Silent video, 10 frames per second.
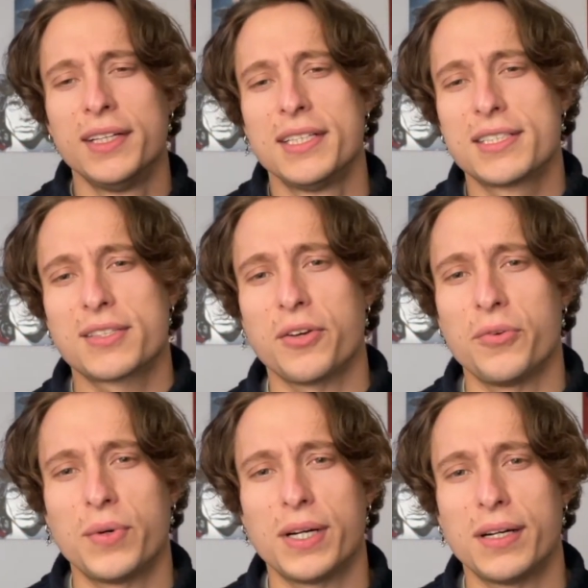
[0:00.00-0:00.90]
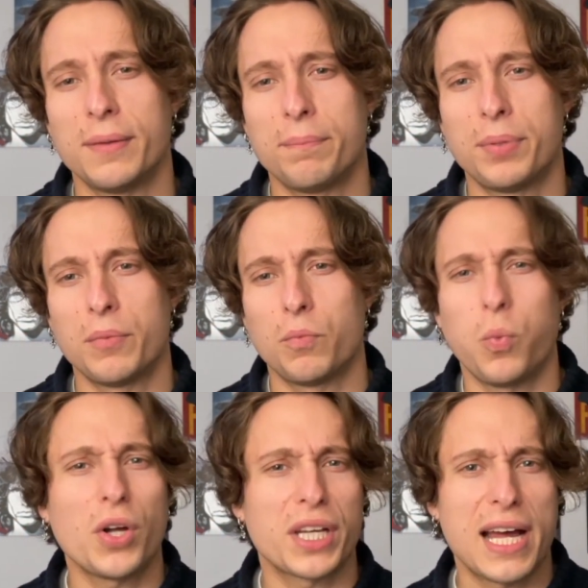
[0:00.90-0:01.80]
So, but
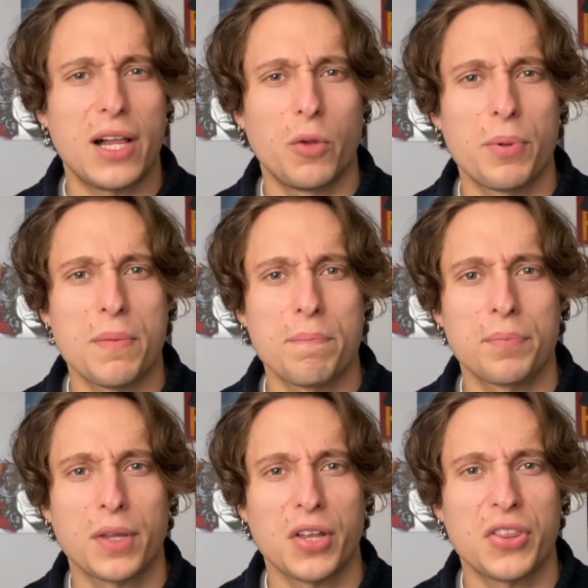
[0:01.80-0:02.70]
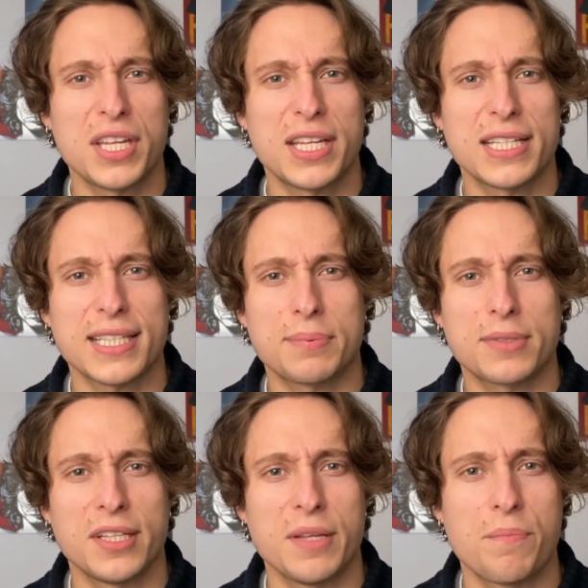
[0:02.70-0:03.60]
what an album. I think it's
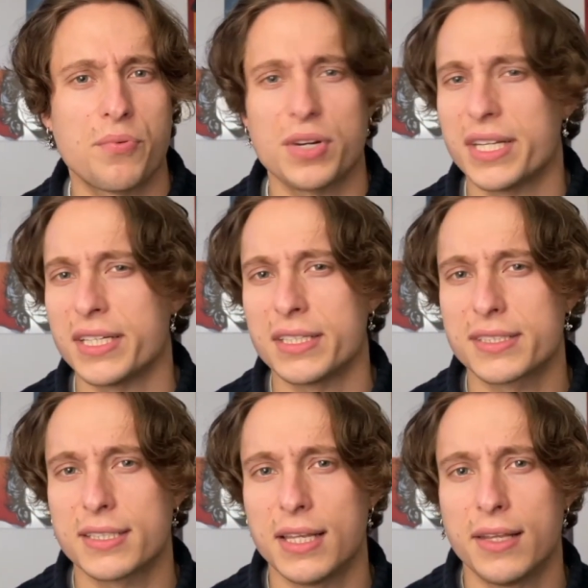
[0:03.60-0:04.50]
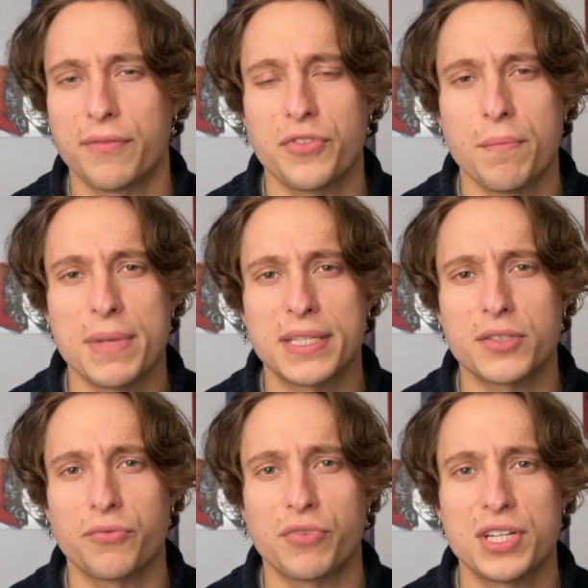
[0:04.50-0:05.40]
absolutely brilliant. Love the mix
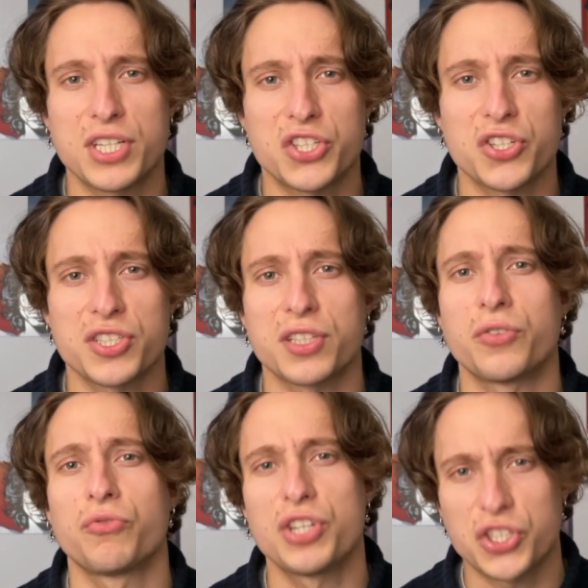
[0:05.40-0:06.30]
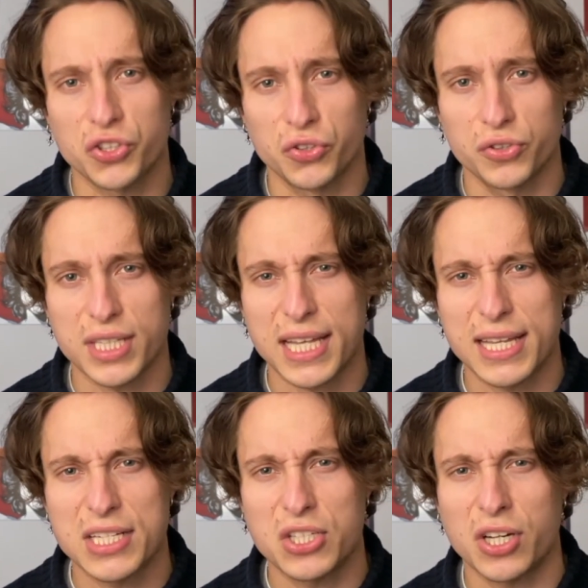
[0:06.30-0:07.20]
of renditions and originals. And
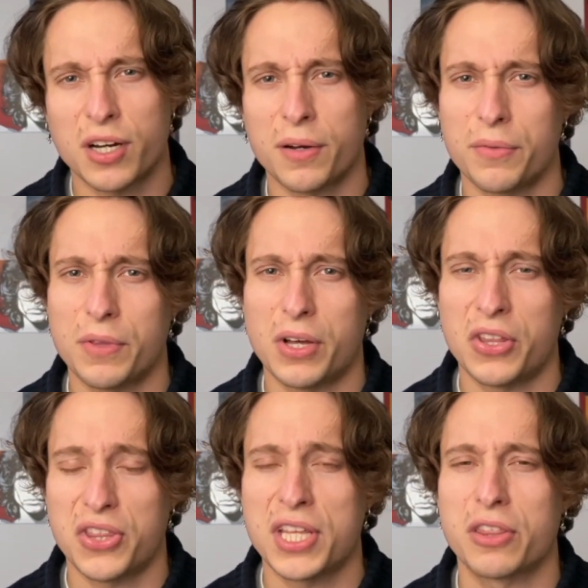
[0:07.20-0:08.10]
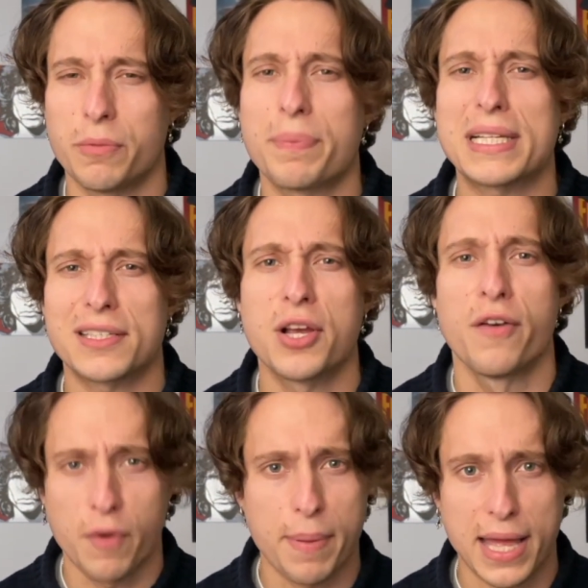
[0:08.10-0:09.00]
they are, I think, the best
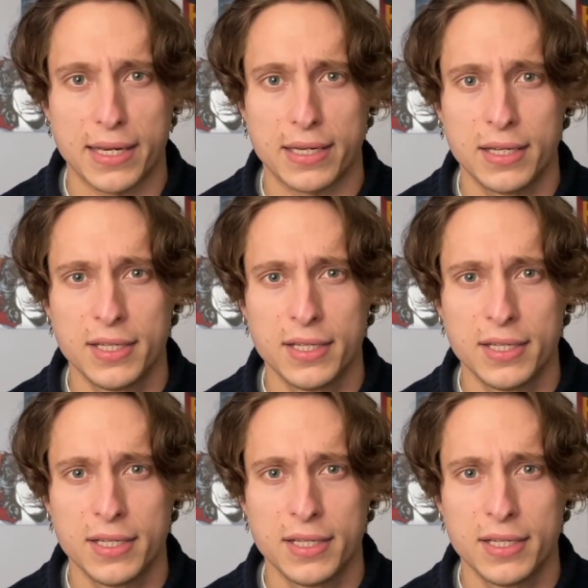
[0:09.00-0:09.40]
cover band